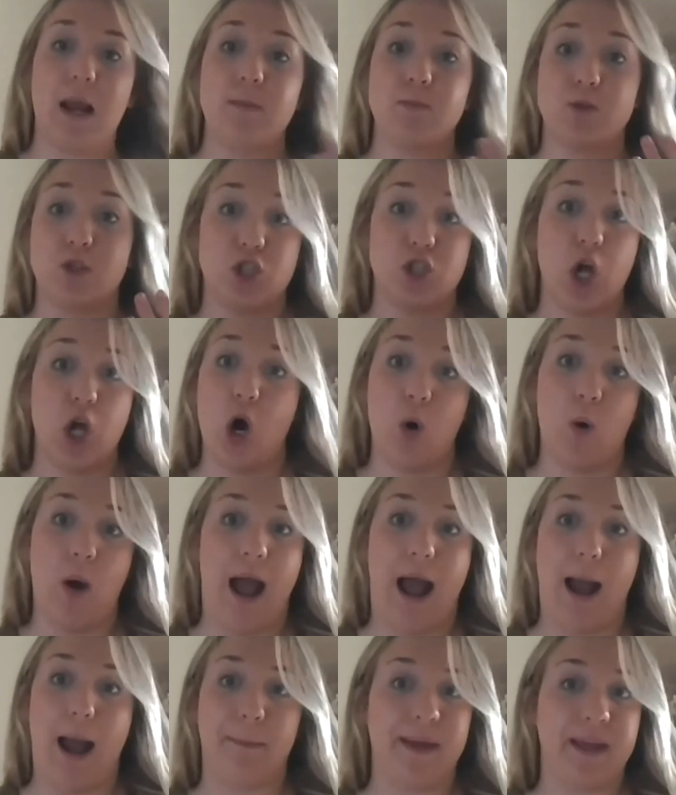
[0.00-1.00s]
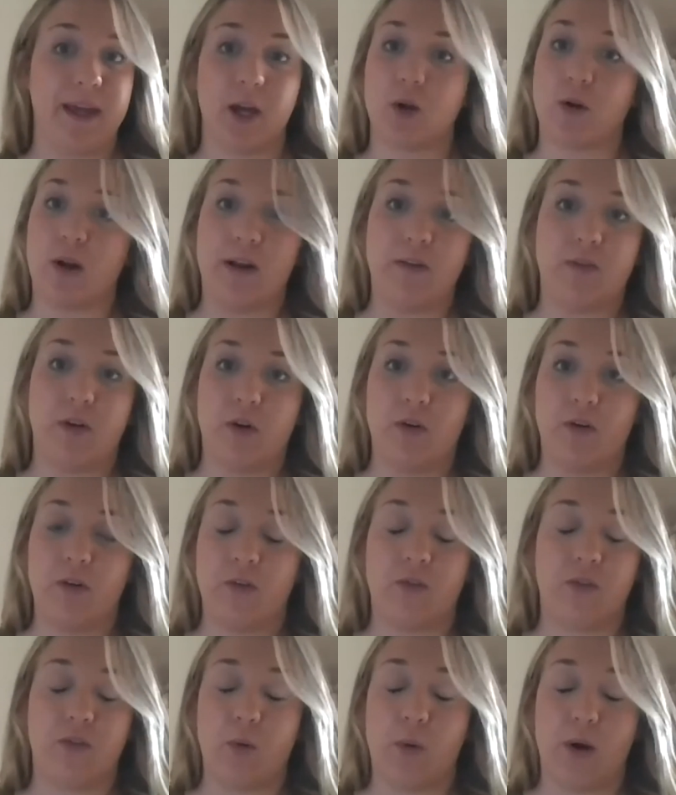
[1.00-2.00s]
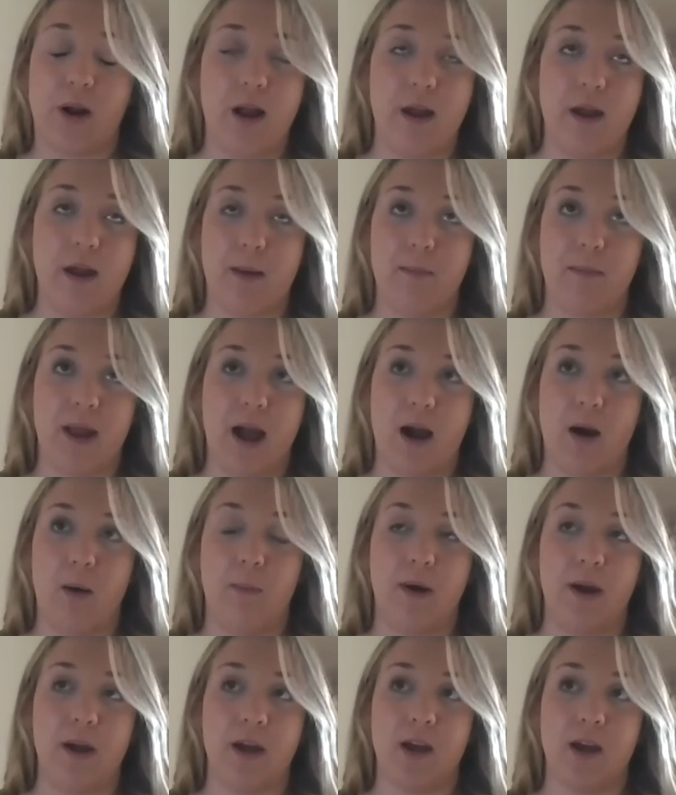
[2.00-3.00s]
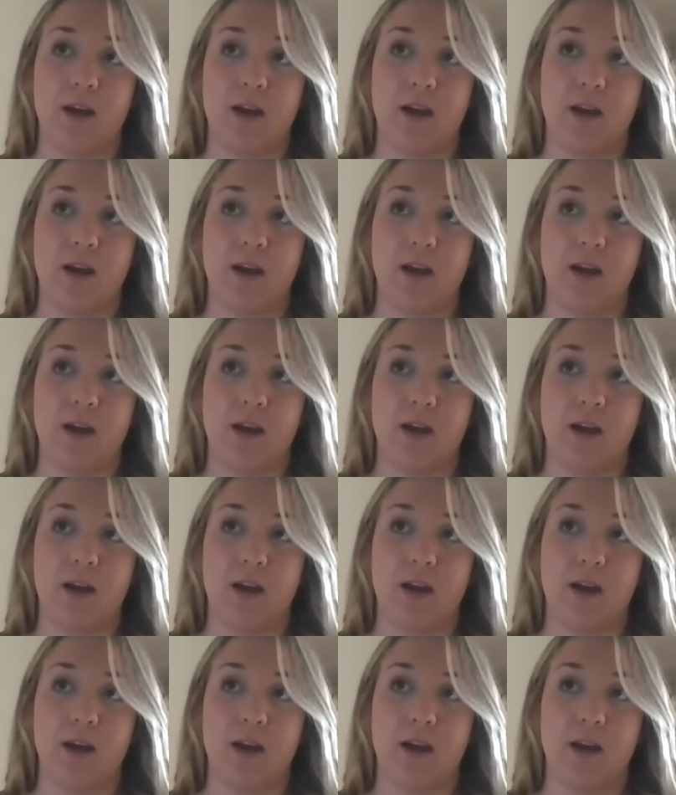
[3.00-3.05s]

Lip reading: And I'm so happy and grateful for where I am now. But